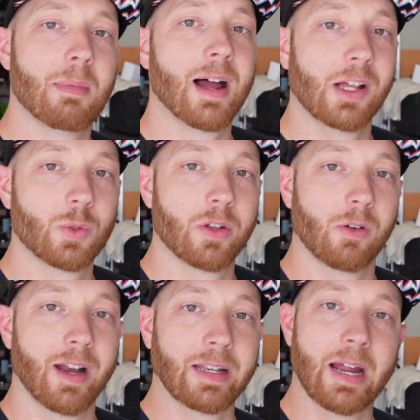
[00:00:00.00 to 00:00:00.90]
miles with it
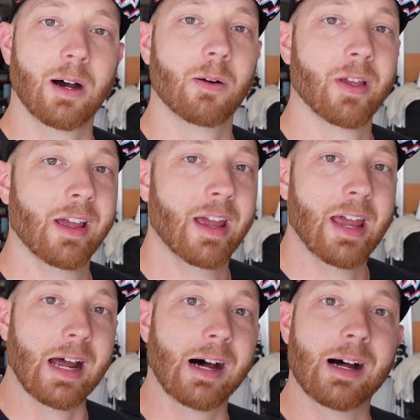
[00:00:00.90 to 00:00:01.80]
right now.
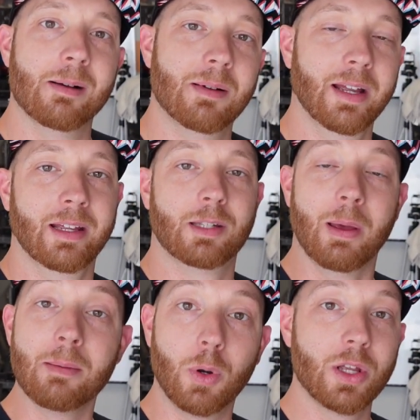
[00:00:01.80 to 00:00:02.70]
It's
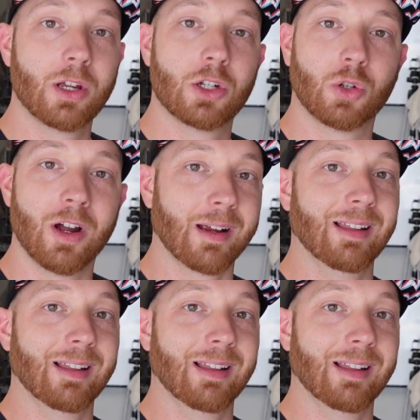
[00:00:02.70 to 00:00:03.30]
been a pretty good truck.